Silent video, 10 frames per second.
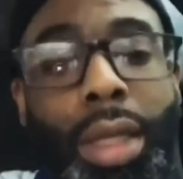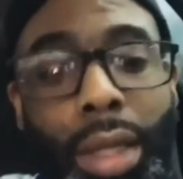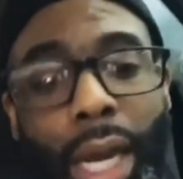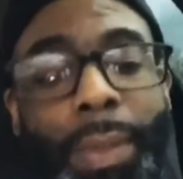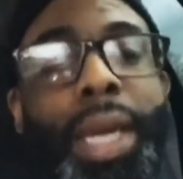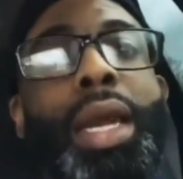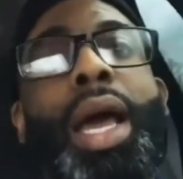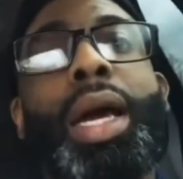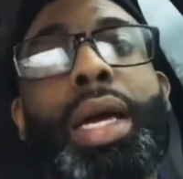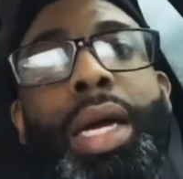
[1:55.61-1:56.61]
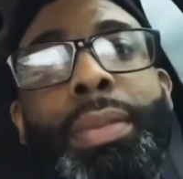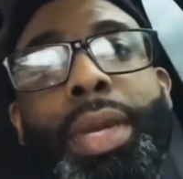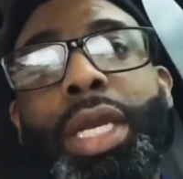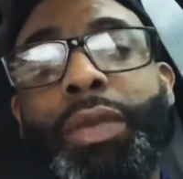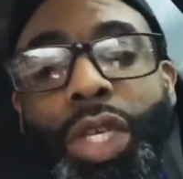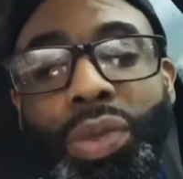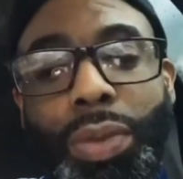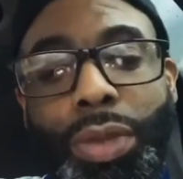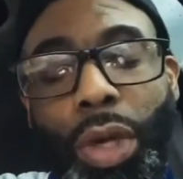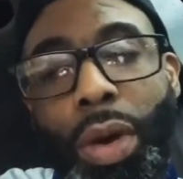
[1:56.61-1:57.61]
You know what I mean? Like,
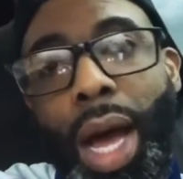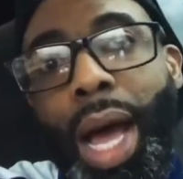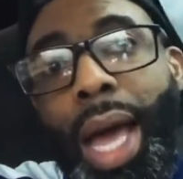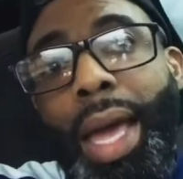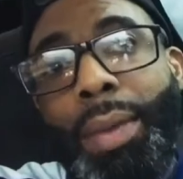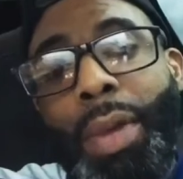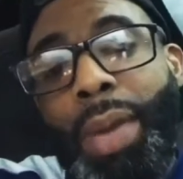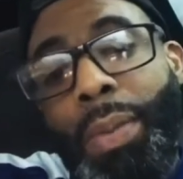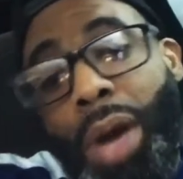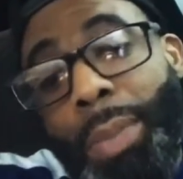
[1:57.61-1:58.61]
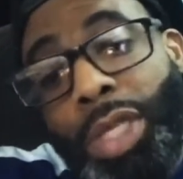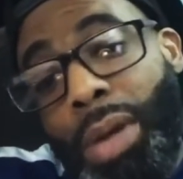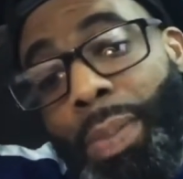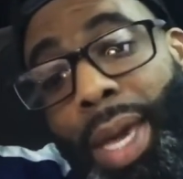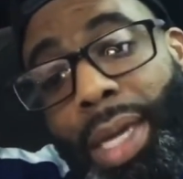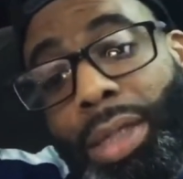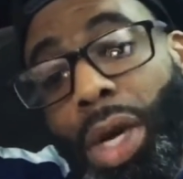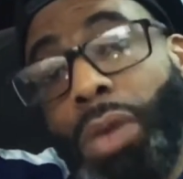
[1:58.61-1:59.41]
individual. So I, when people come to my page,